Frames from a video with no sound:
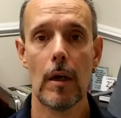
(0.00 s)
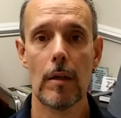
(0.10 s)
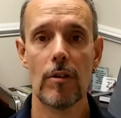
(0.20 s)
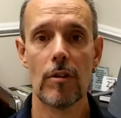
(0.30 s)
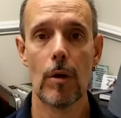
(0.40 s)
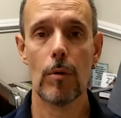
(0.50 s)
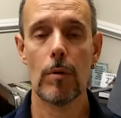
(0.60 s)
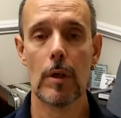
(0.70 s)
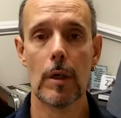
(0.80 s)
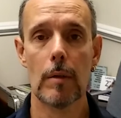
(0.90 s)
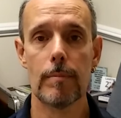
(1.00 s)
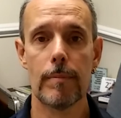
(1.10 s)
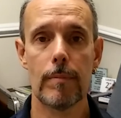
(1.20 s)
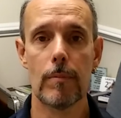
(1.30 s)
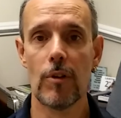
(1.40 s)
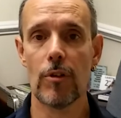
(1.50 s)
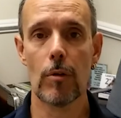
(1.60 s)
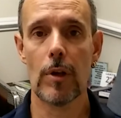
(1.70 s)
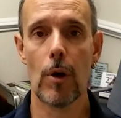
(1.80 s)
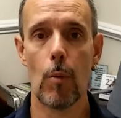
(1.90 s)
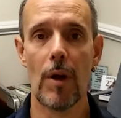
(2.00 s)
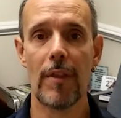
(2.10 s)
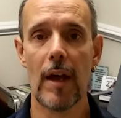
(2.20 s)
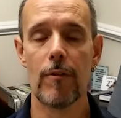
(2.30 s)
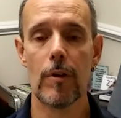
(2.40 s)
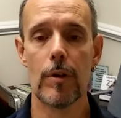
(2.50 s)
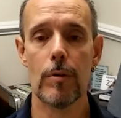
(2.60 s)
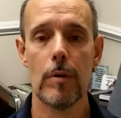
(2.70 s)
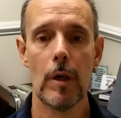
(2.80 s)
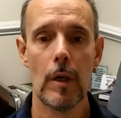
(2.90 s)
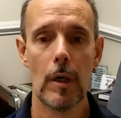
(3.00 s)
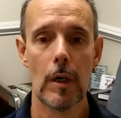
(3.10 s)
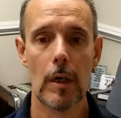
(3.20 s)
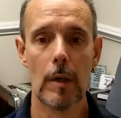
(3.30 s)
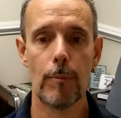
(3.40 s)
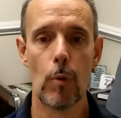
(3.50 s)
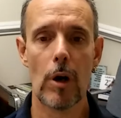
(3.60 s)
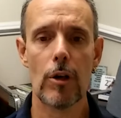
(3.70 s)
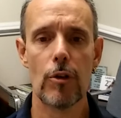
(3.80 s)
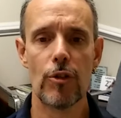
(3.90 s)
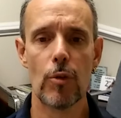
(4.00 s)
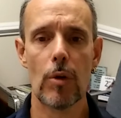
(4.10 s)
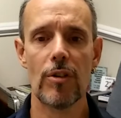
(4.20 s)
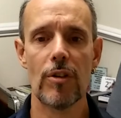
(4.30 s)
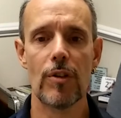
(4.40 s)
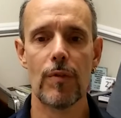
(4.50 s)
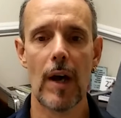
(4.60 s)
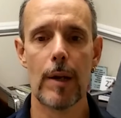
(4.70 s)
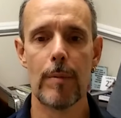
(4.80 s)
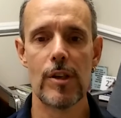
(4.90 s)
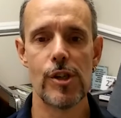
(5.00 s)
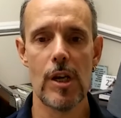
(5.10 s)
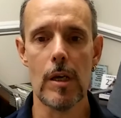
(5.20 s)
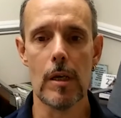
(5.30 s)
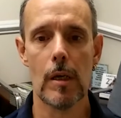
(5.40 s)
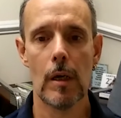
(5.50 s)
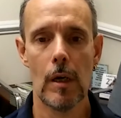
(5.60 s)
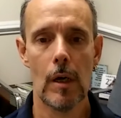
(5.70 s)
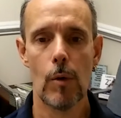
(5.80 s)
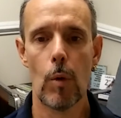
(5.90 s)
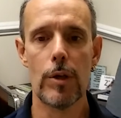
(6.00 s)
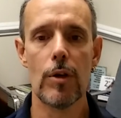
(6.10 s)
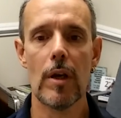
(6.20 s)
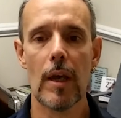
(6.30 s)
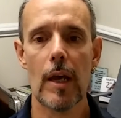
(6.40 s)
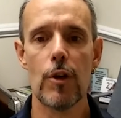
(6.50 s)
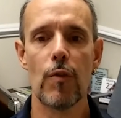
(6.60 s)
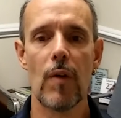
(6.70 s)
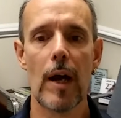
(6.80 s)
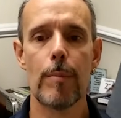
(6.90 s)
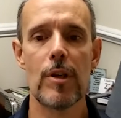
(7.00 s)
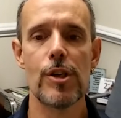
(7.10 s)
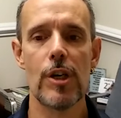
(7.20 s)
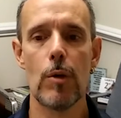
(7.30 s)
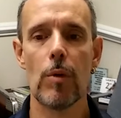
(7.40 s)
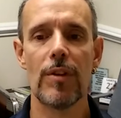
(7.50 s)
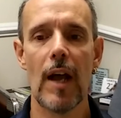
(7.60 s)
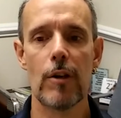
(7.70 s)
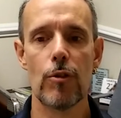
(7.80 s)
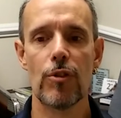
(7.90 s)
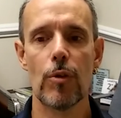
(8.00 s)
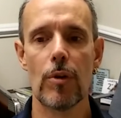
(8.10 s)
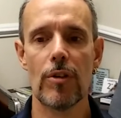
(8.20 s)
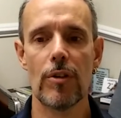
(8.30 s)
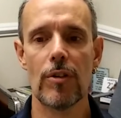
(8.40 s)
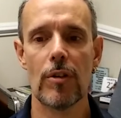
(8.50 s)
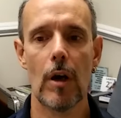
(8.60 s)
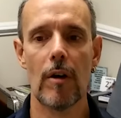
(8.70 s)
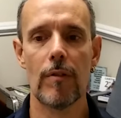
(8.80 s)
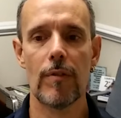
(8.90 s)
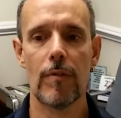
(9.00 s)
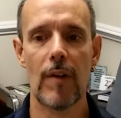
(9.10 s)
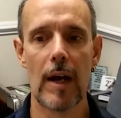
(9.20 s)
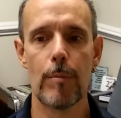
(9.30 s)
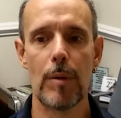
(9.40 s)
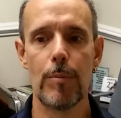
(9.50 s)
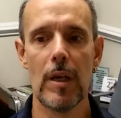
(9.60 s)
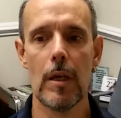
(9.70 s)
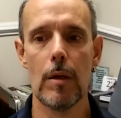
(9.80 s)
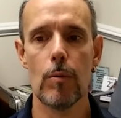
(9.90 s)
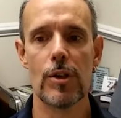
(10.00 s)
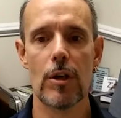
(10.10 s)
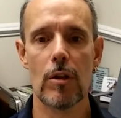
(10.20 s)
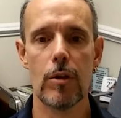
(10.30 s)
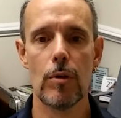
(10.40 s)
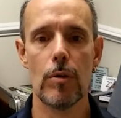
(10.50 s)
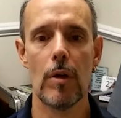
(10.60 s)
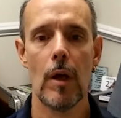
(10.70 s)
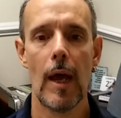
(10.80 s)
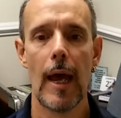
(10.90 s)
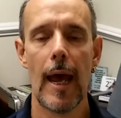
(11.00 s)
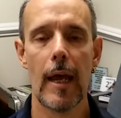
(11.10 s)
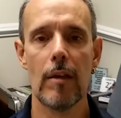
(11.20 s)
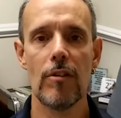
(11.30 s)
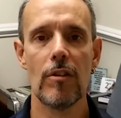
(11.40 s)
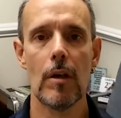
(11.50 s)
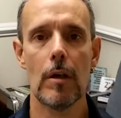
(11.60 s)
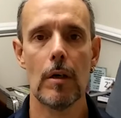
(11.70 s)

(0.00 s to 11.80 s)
And so we certainly don't want that for you. What are your sources of vitamin G? Well, you can get your vitamin G with natural sources of vitamin B, which include eggs,